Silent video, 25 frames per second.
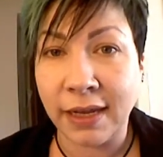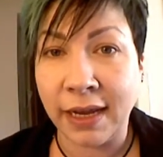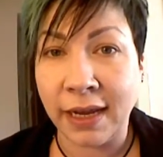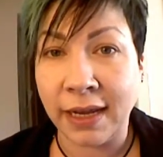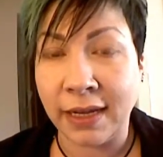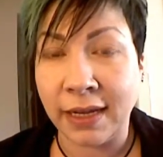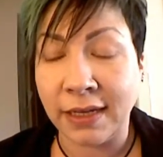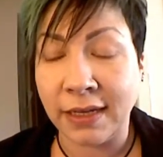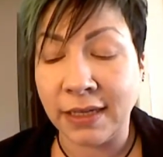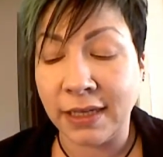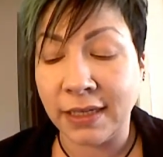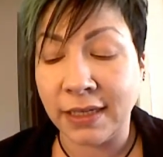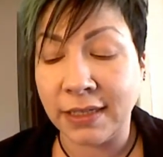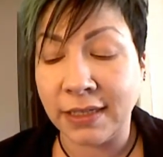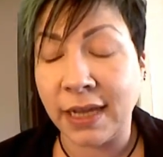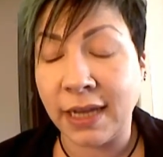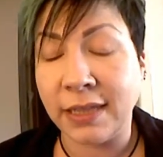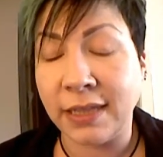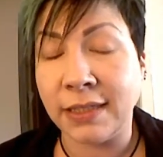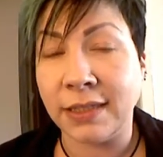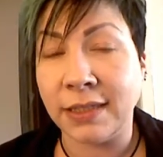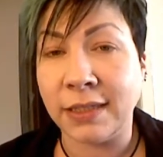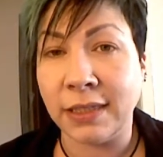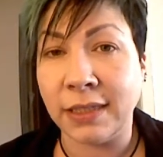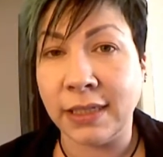and it
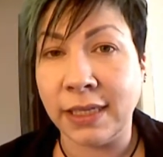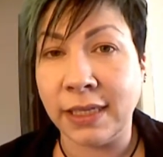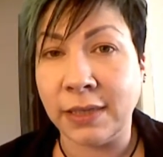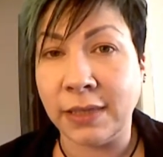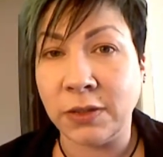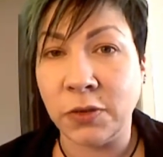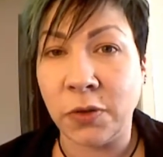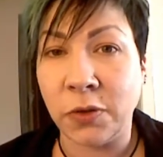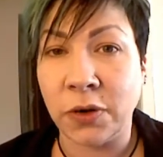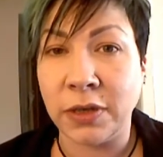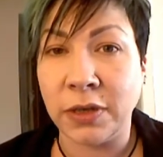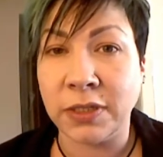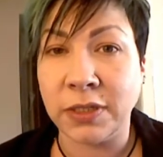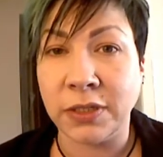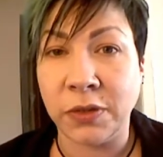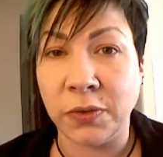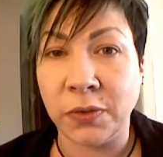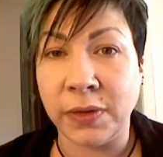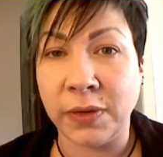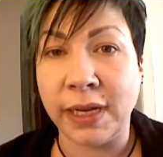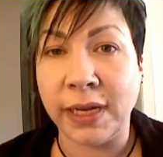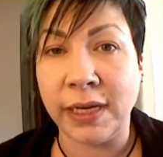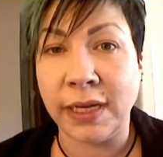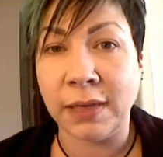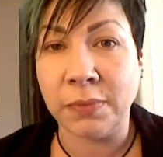tends to lean towards
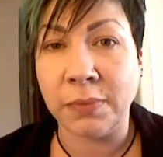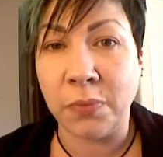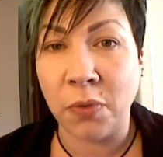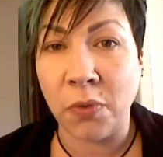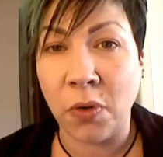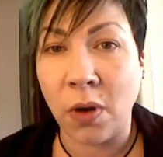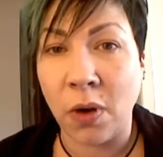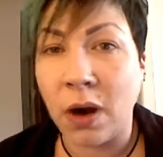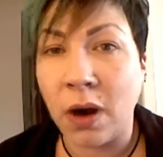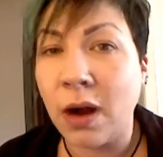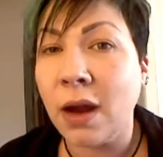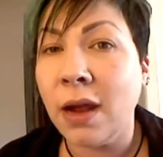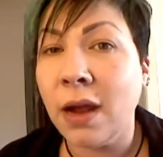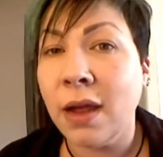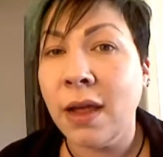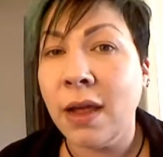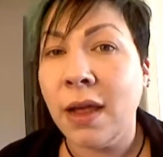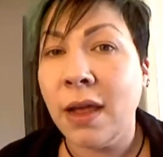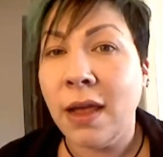green more.